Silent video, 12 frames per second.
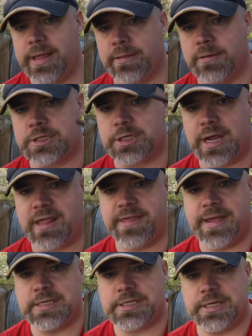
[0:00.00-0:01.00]
It looks like
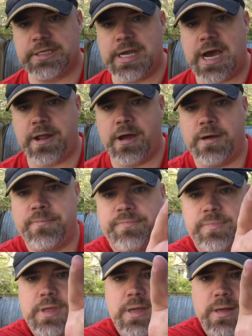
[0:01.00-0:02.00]
this. It's got a
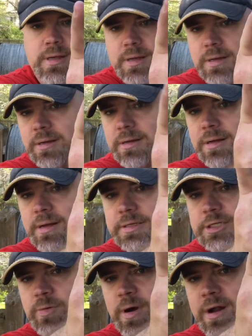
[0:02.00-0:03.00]

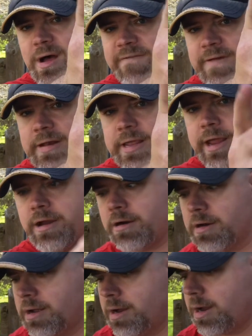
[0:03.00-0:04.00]
squared off end
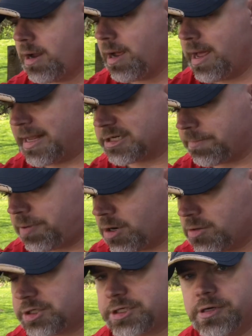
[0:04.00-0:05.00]
here, as
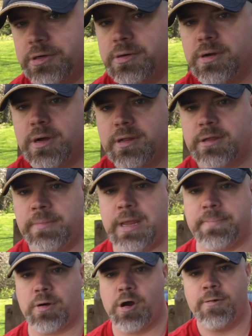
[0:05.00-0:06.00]
opposed to the
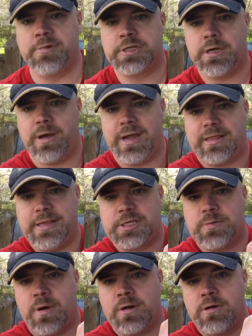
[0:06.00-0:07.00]
meat probes like
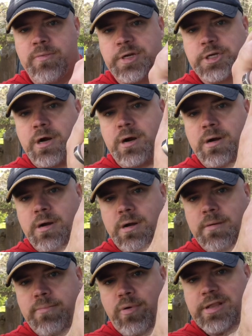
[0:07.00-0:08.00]
this one, which are
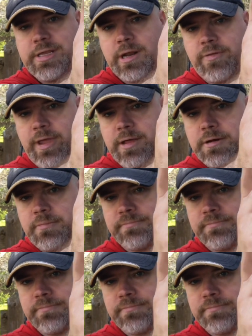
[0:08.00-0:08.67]
pointed on the end.